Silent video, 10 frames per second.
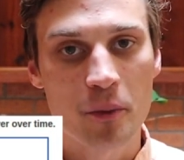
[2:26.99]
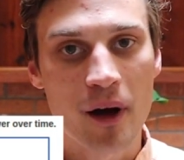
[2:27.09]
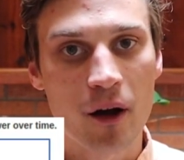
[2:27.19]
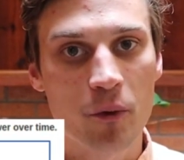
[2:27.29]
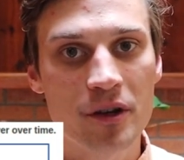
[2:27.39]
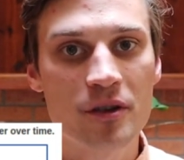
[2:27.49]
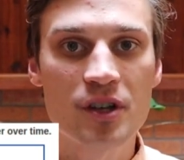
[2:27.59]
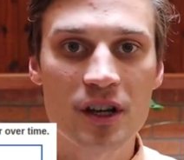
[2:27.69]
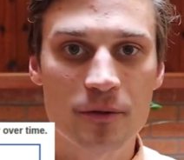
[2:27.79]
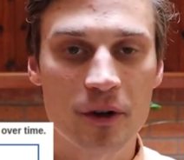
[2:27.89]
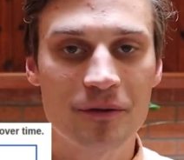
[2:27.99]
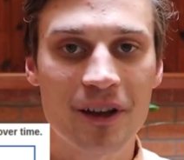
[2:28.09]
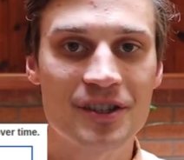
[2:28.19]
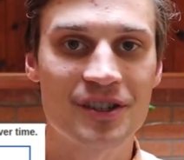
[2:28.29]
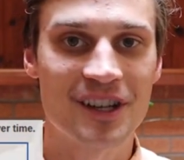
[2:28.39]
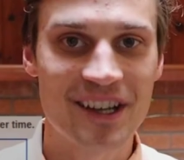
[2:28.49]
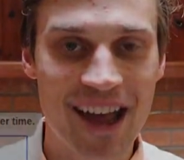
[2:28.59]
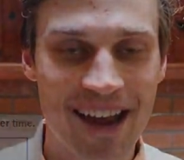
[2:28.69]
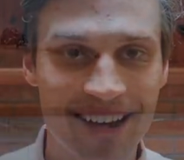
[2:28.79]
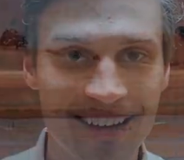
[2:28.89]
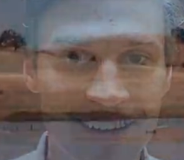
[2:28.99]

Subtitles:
mile when you adjust for inflation today.